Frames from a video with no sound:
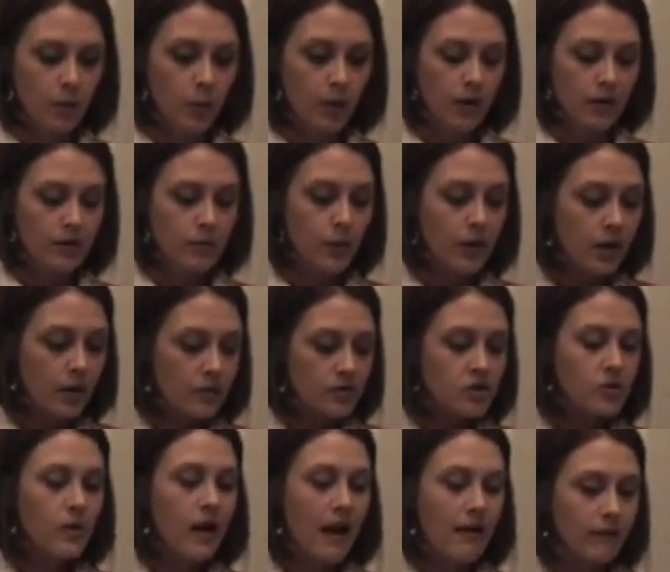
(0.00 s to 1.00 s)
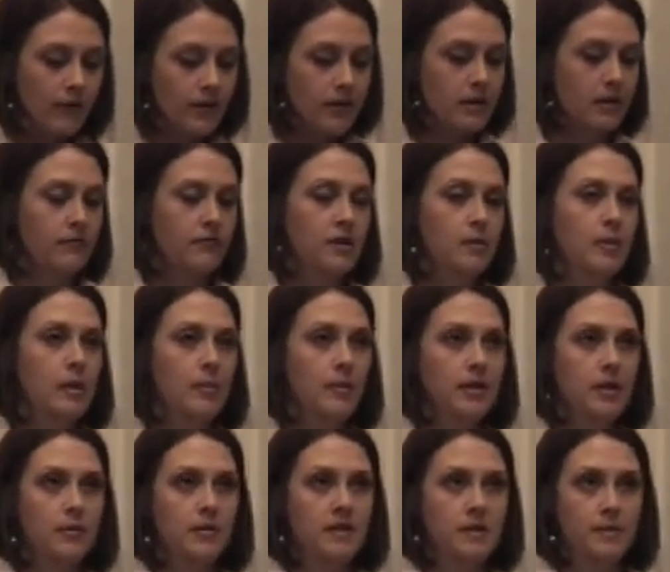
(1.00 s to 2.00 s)
we don't do everything for the people
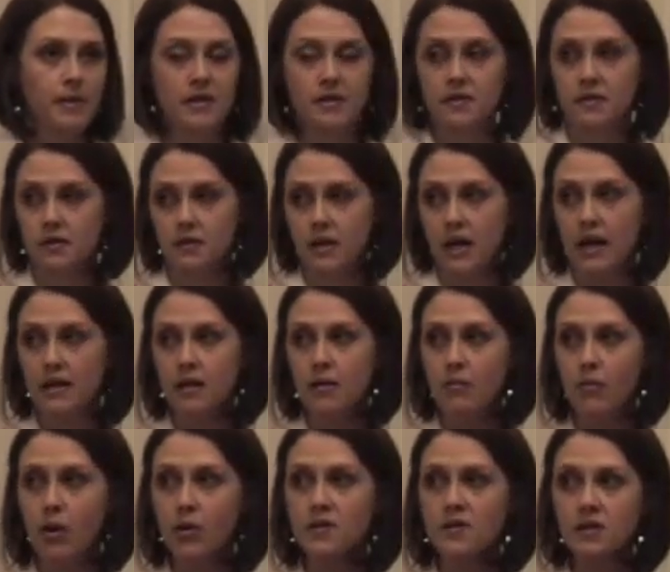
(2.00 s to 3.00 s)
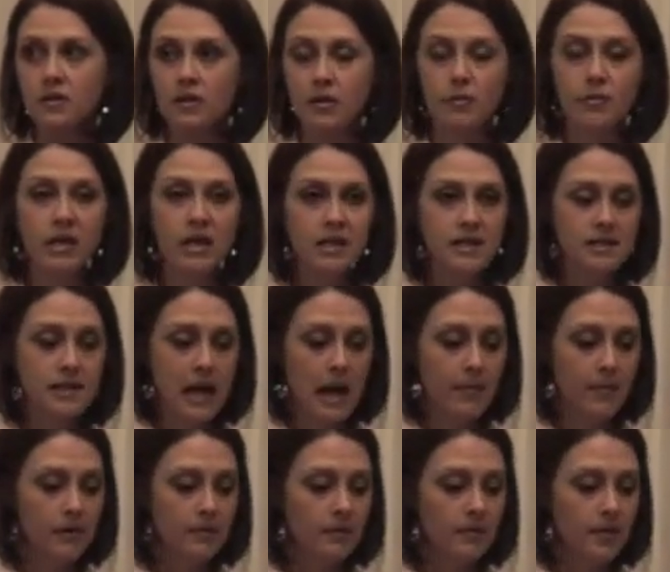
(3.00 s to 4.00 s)
that we sponsor. And the biggest
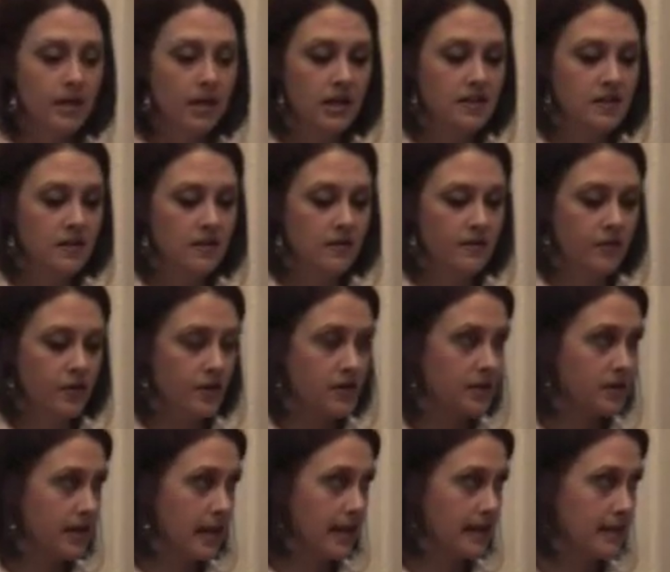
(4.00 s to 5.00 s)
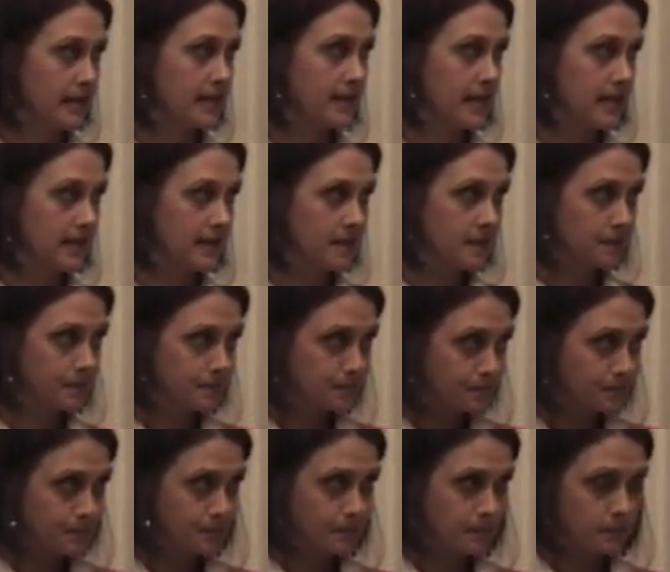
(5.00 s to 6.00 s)
time commitment is in the first 90 days.
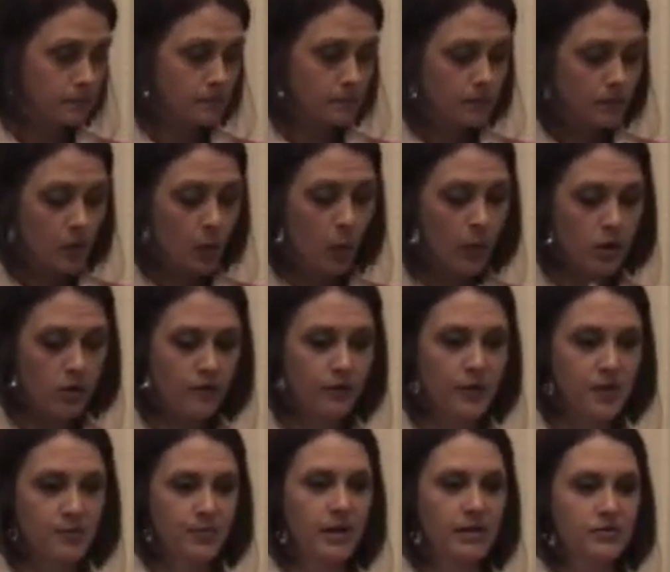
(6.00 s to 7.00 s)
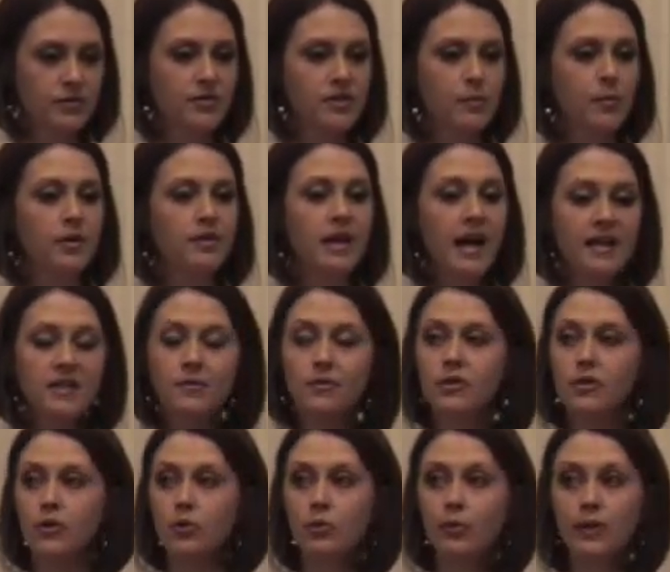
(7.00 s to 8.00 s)
When you first sponsor someone, that's
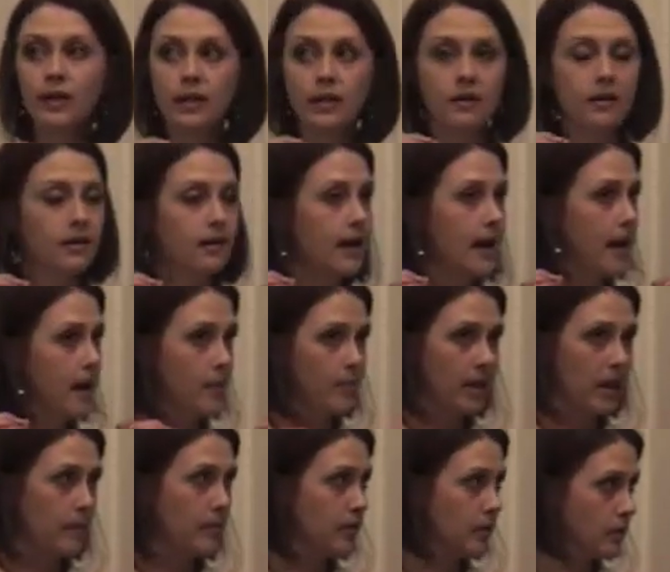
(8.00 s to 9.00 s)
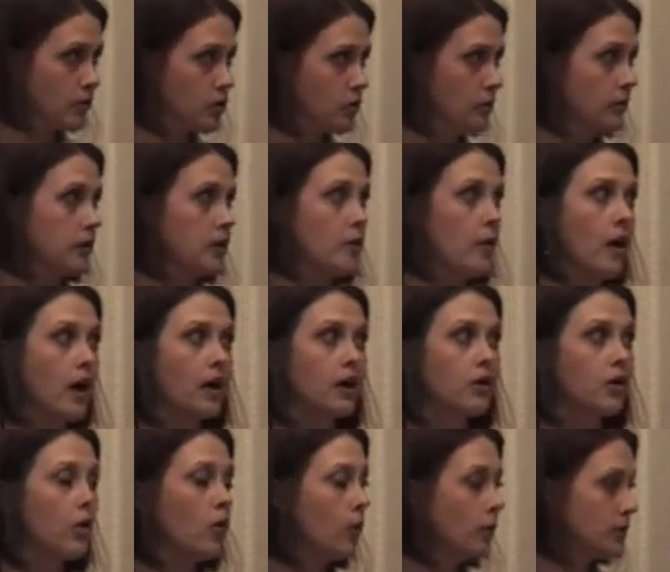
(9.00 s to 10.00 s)
when you're really going to kind of baby your jeweler. You are going
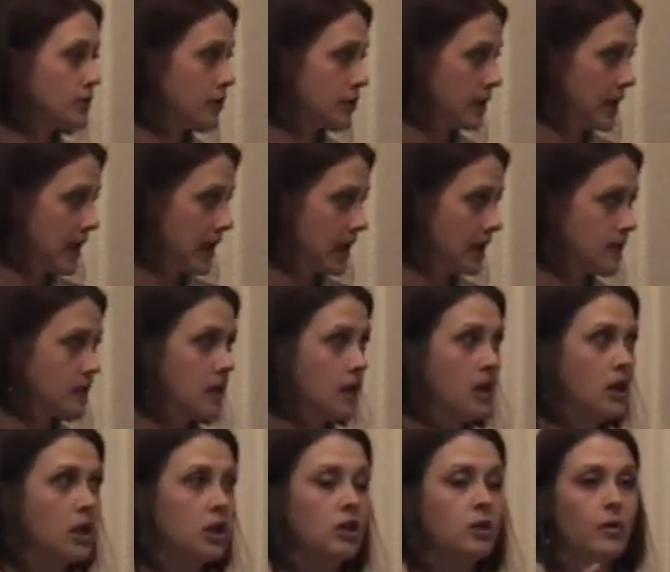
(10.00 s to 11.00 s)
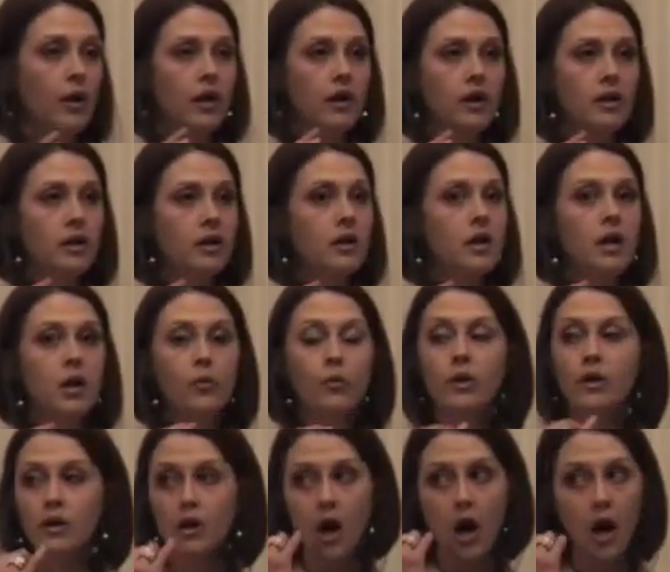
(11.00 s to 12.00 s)
to hold her hand. You are going
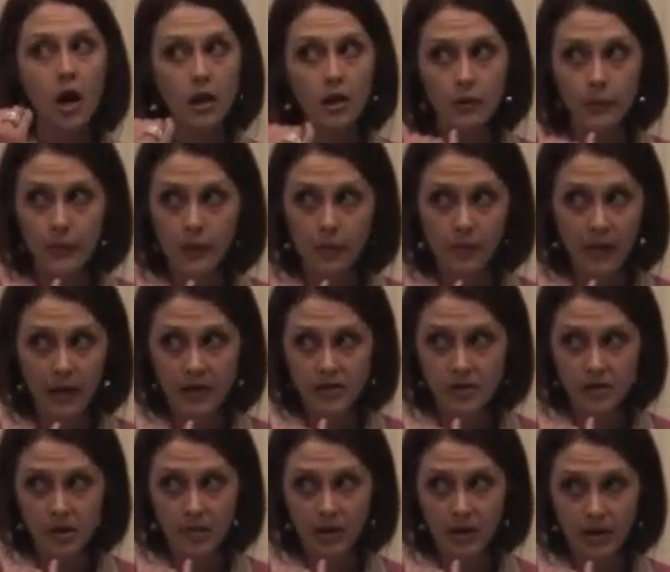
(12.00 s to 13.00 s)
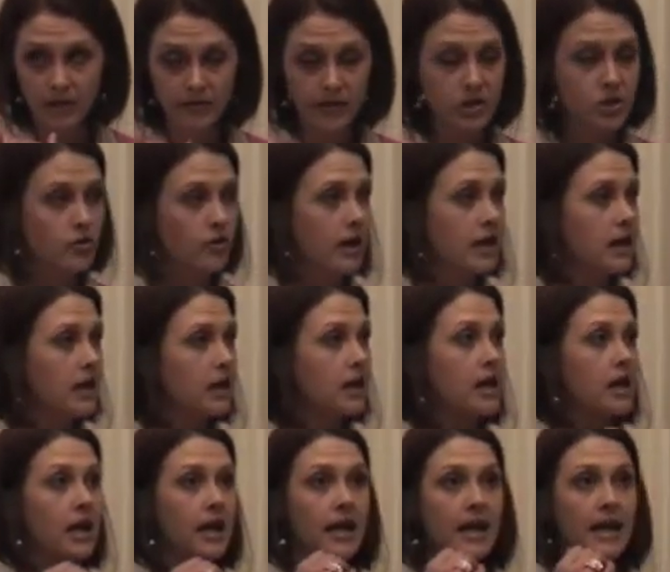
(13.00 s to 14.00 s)
to call her and remind her about a retraining.
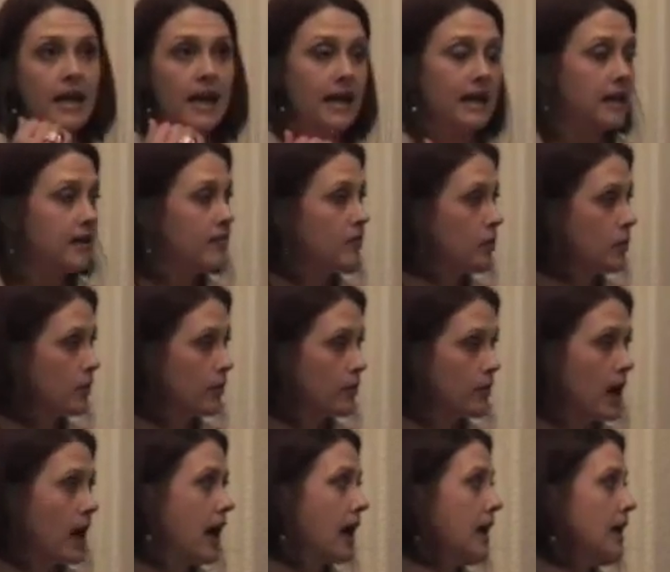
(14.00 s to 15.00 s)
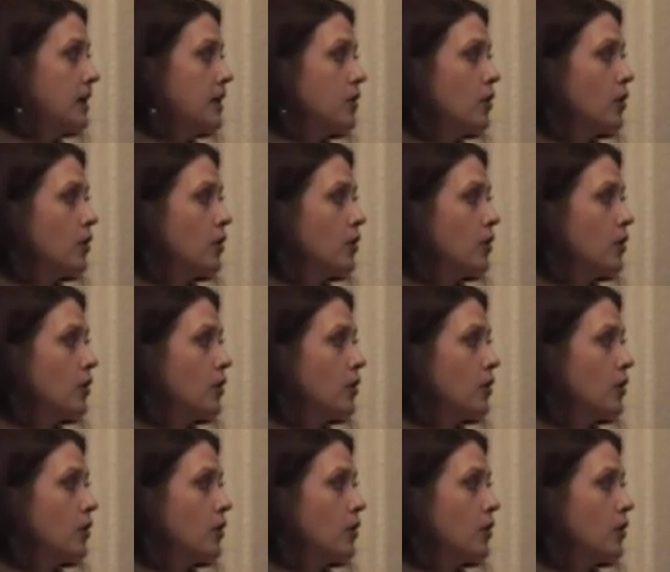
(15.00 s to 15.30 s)
Can I give you a ride?